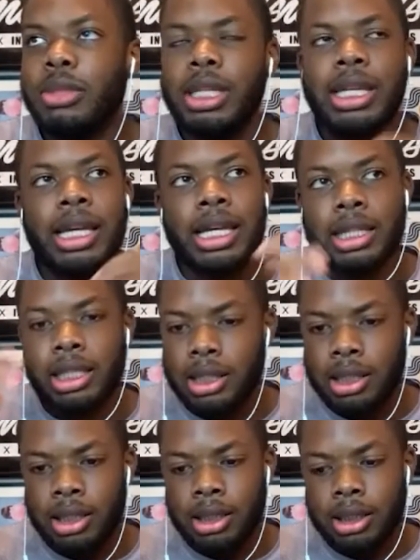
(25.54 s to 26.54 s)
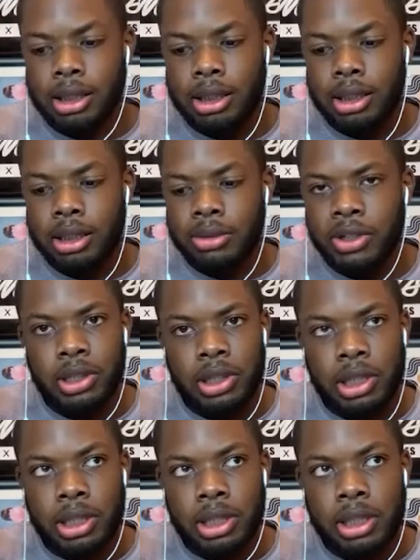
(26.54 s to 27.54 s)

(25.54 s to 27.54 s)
had the very